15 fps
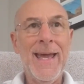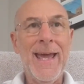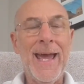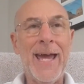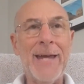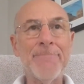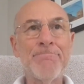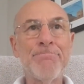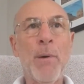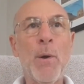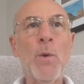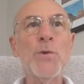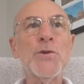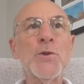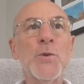and
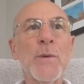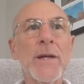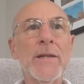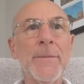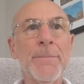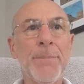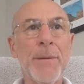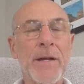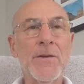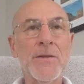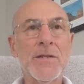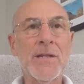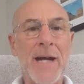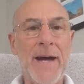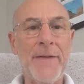bolstering the
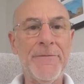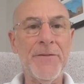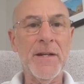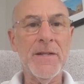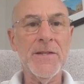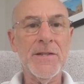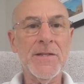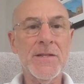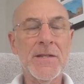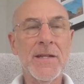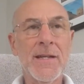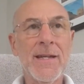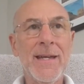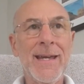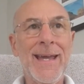players' confidence
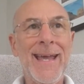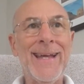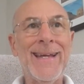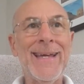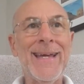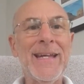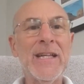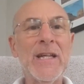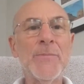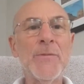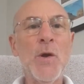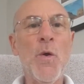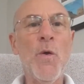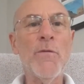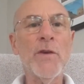and getting them to
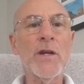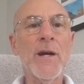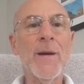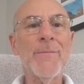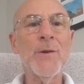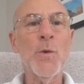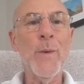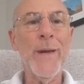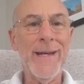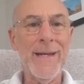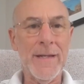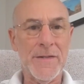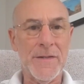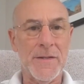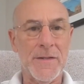overcome their
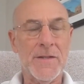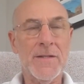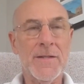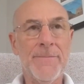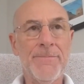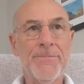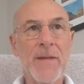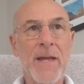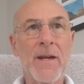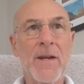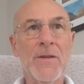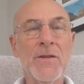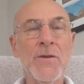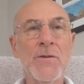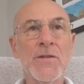weaknesses. And
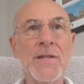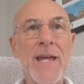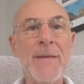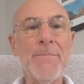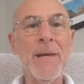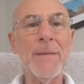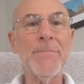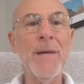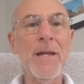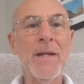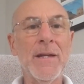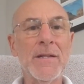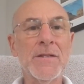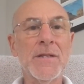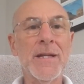I'll use Nate
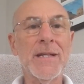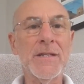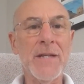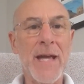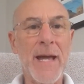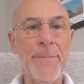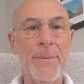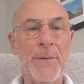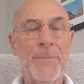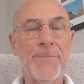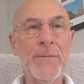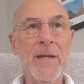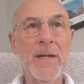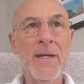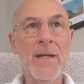McMillan as an example.
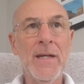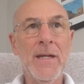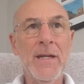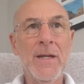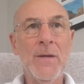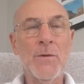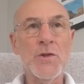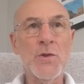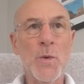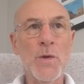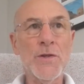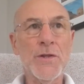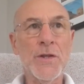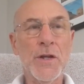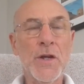When
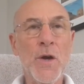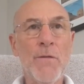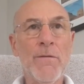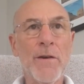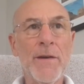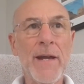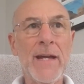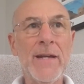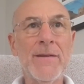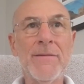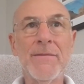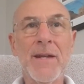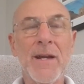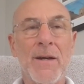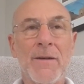George took over,
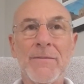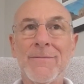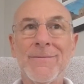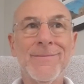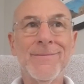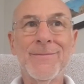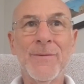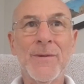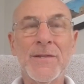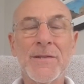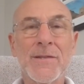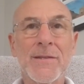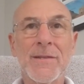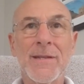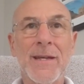Nate,
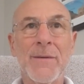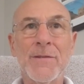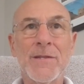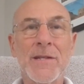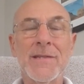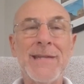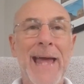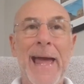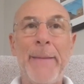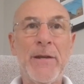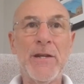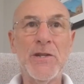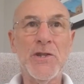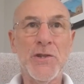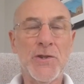was a
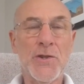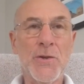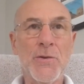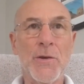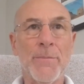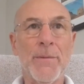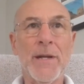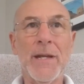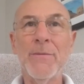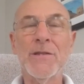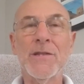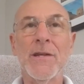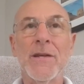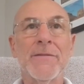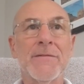damaged shooter, but he
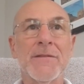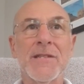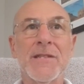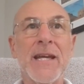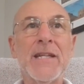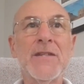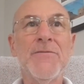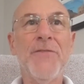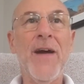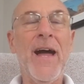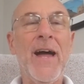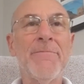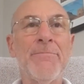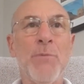was a 6'5"